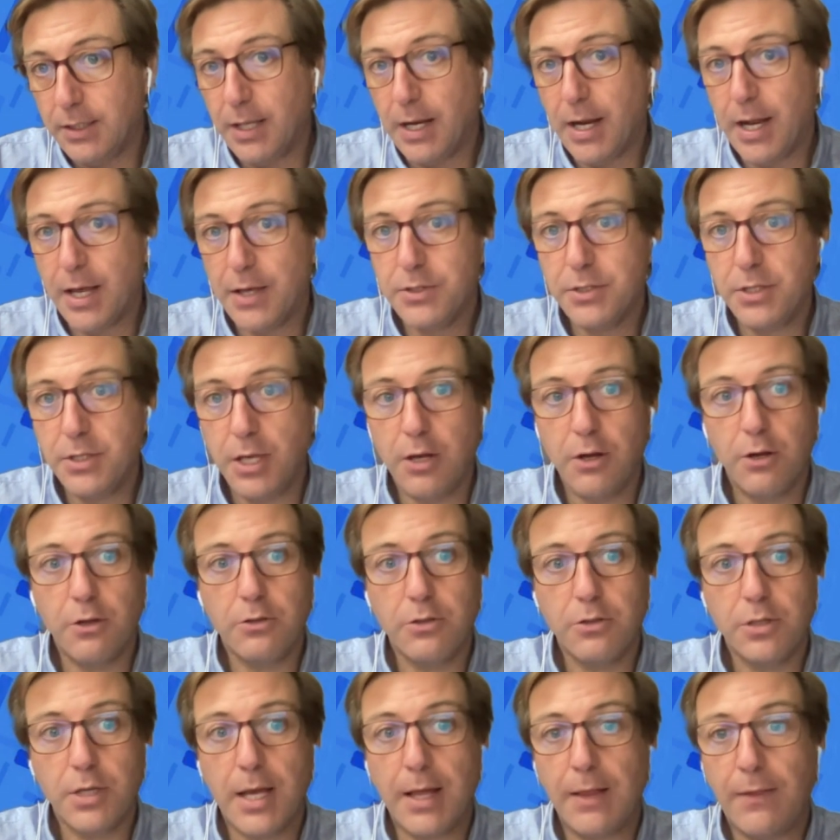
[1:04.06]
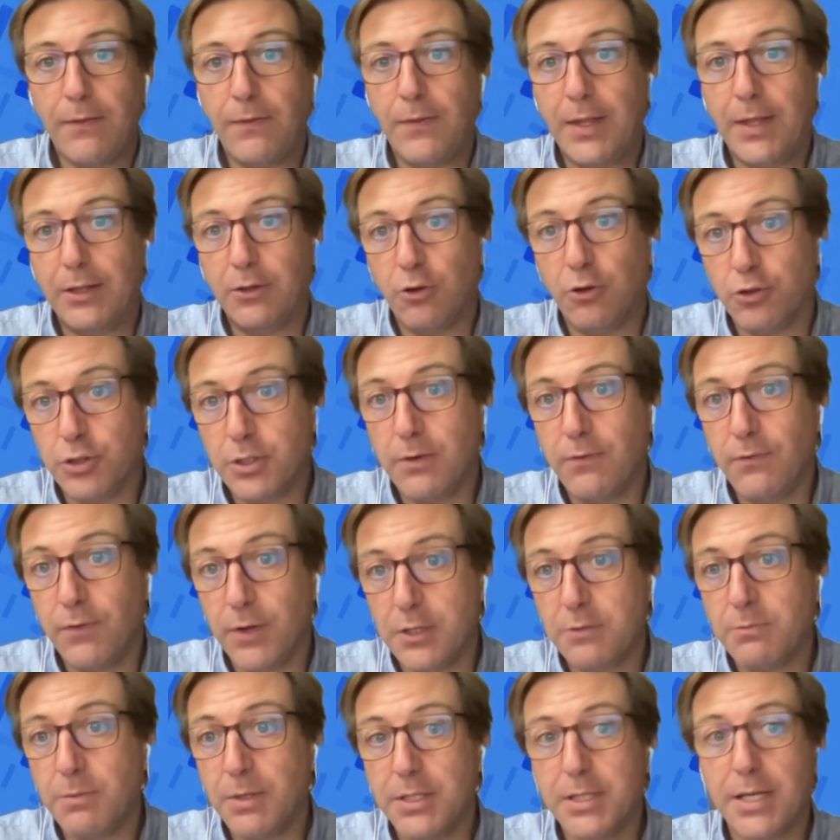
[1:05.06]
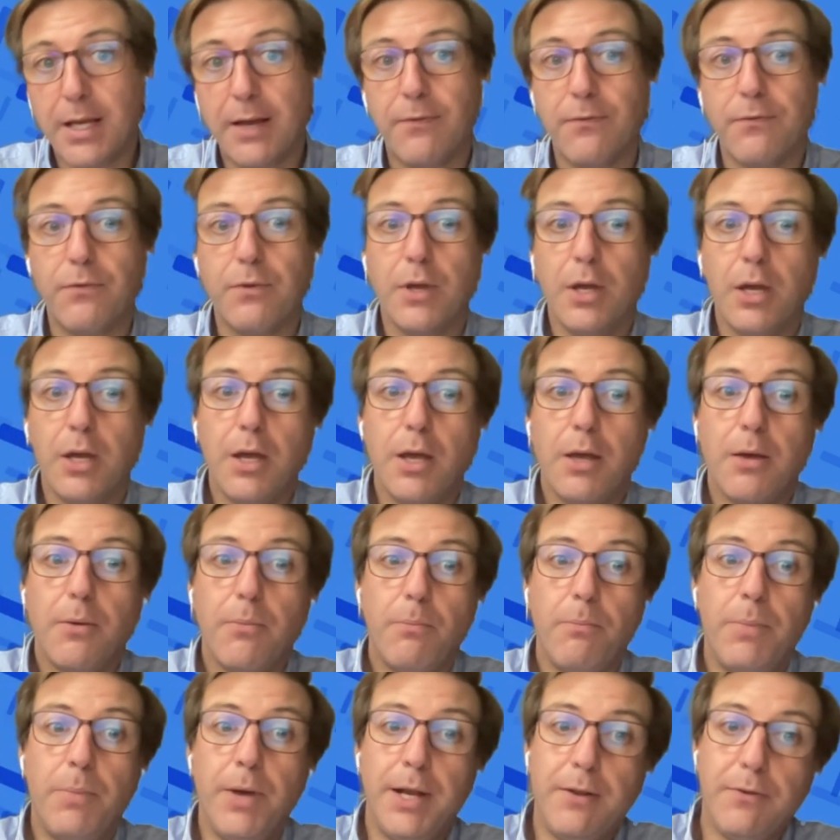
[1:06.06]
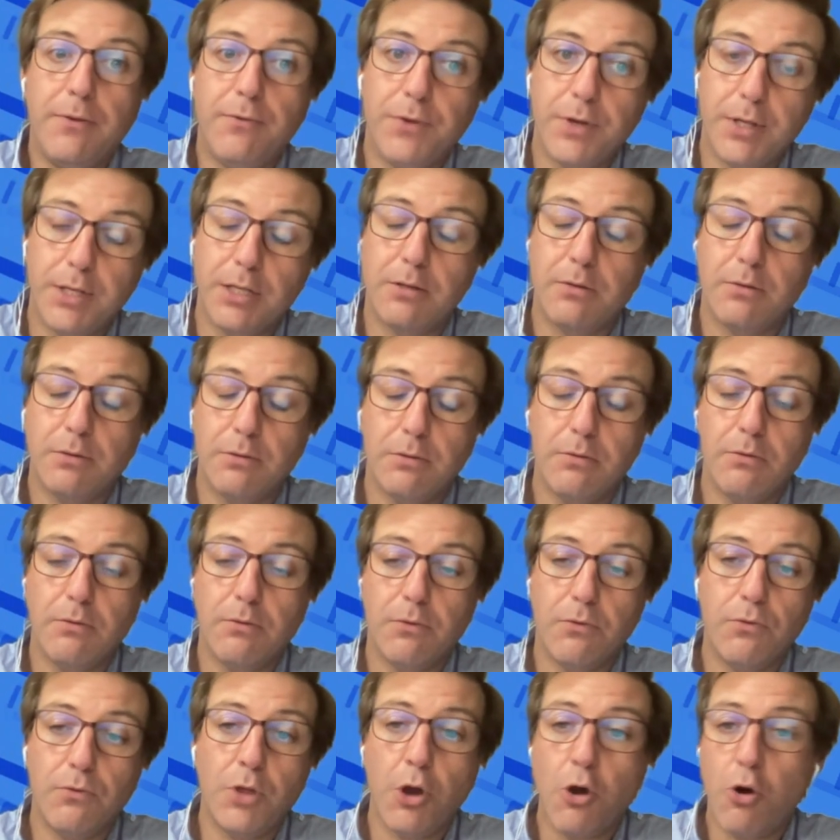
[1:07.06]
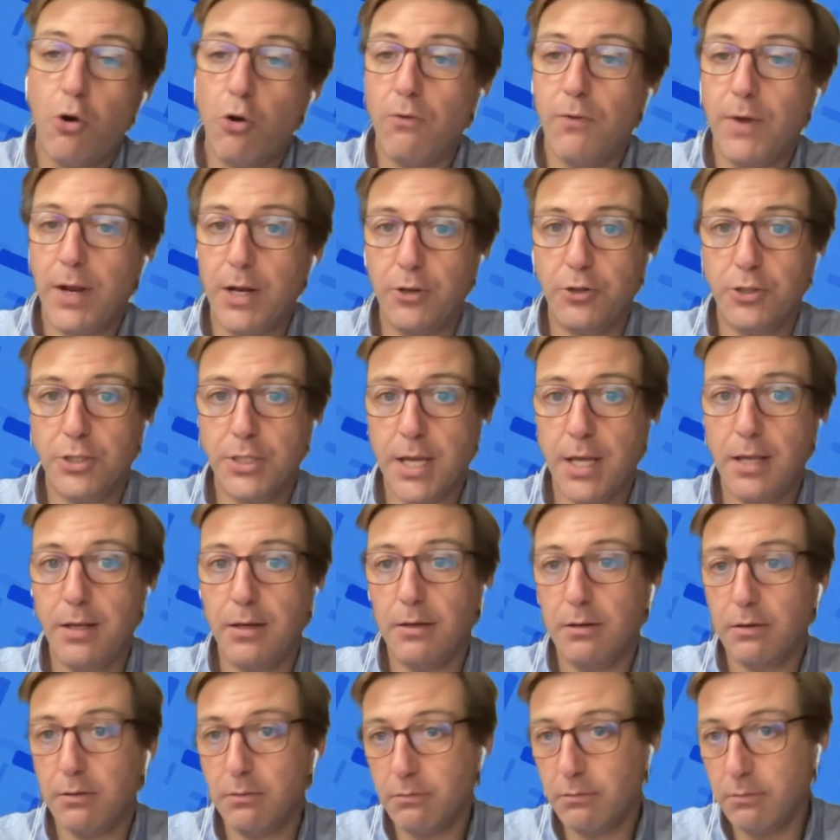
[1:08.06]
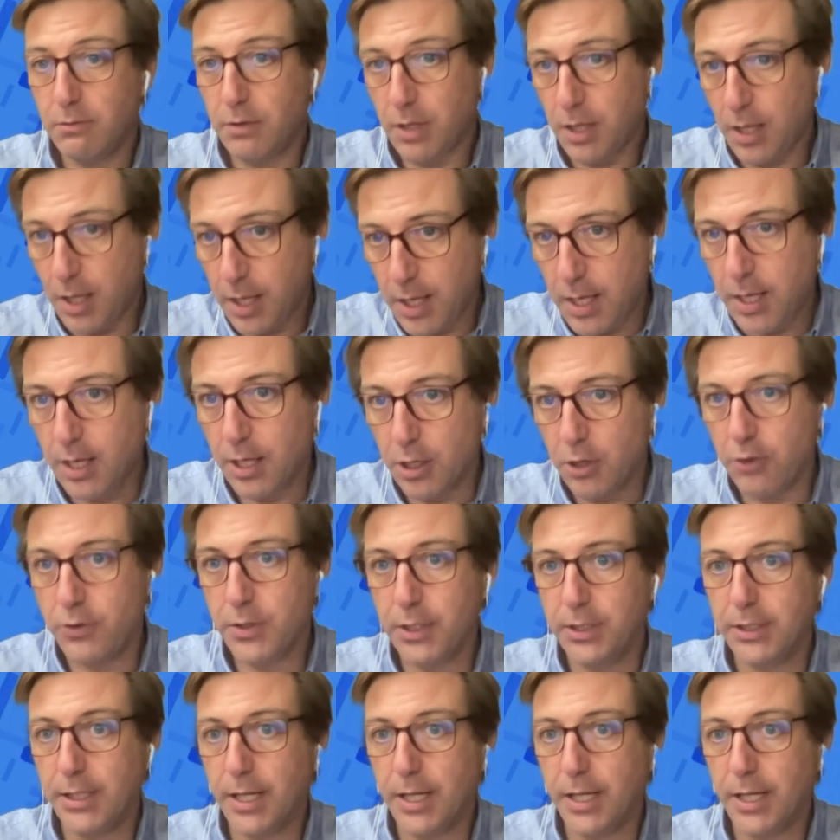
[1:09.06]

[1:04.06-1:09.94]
the last years, and that those investments have benefited the whole value chain, including